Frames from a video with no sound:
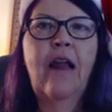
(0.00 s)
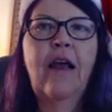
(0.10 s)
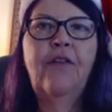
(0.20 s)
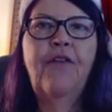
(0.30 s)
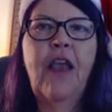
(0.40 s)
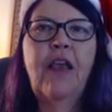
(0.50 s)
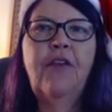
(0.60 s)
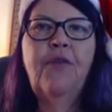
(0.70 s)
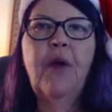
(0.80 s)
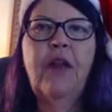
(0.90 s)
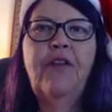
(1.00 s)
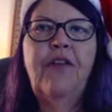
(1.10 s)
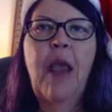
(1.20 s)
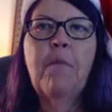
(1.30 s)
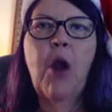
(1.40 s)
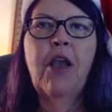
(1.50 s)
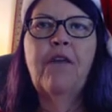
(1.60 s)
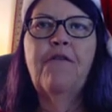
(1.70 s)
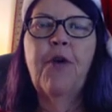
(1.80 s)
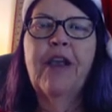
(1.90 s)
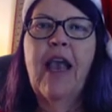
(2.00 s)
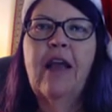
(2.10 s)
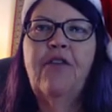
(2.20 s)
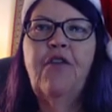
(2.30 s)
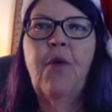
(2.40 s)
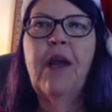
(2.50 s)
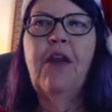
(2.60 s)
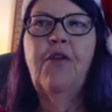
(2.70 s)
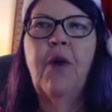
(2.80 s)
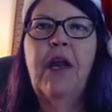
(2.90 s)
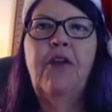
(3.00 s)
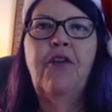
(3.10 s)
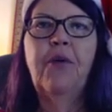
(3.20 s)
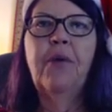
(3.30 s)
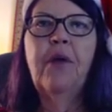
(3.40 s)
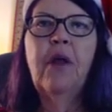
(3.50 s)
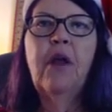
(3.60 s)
Las Vegas Real Estate Market Forecast 2022.